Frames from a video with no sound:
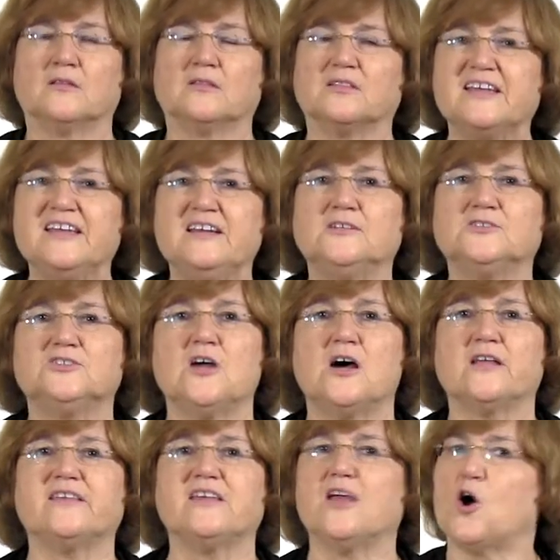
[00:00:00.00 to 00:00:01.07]
Lean is
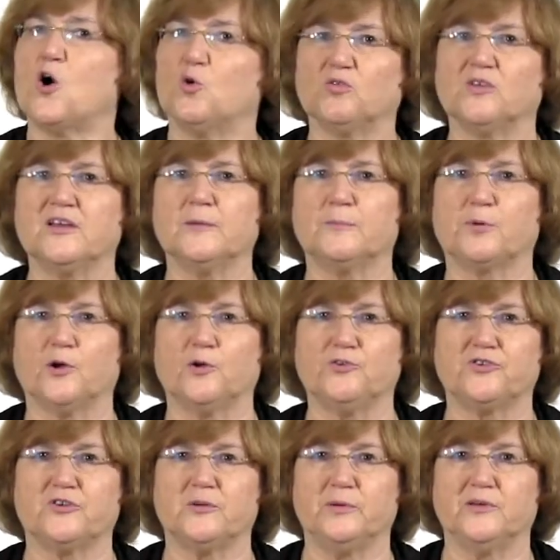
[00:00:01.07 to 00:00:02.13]
not the only
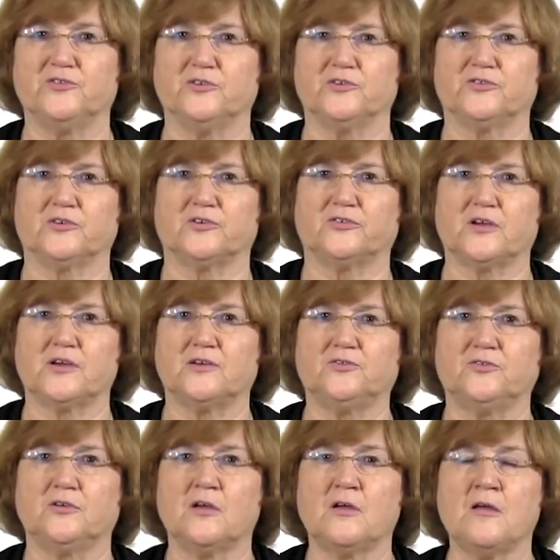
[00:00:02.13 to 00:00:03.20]
approach to business
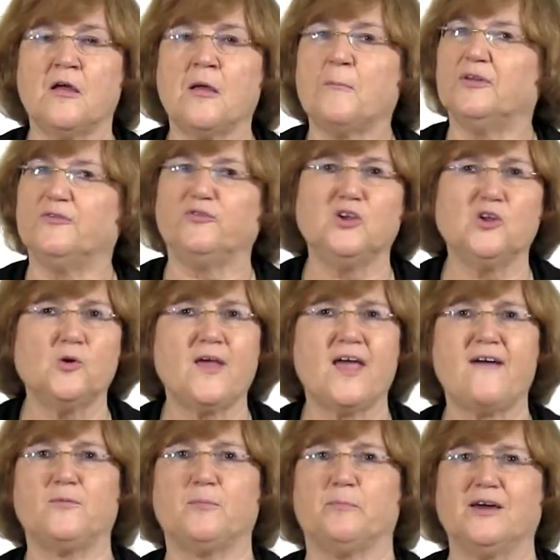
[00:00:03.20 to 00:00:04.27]
success, but if you don't
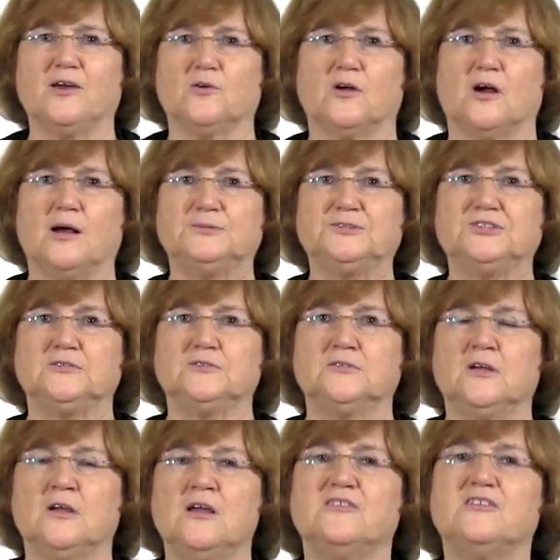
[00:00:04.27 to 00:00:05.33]
have a better option,
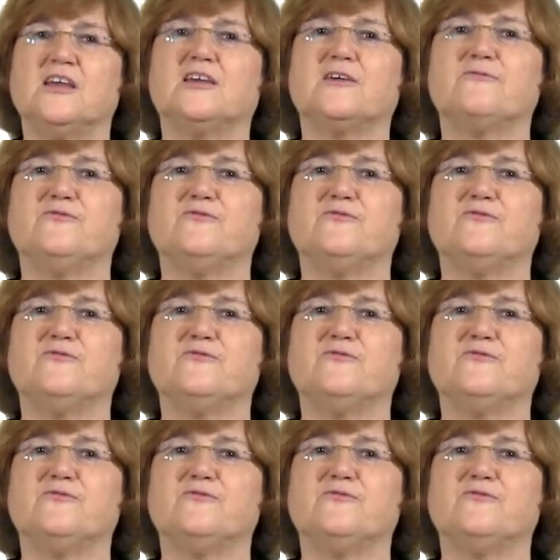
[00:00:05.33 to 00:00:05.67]
take a